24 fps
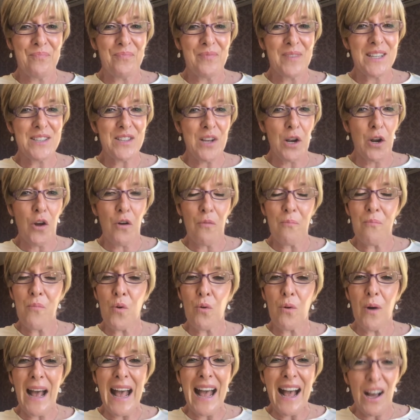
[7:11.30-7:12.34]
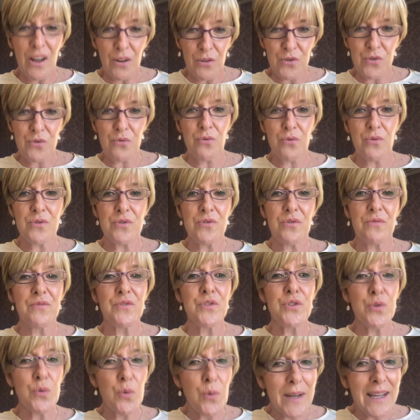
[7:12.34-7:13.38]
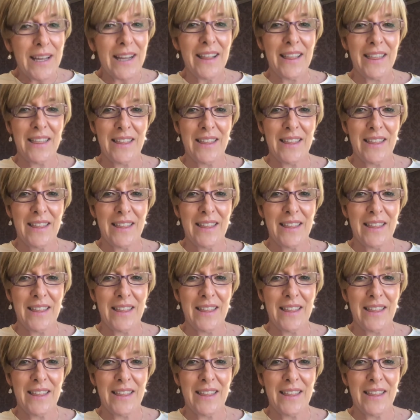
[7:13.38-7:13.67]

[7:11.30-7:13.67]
there's a lot more outdoors of doing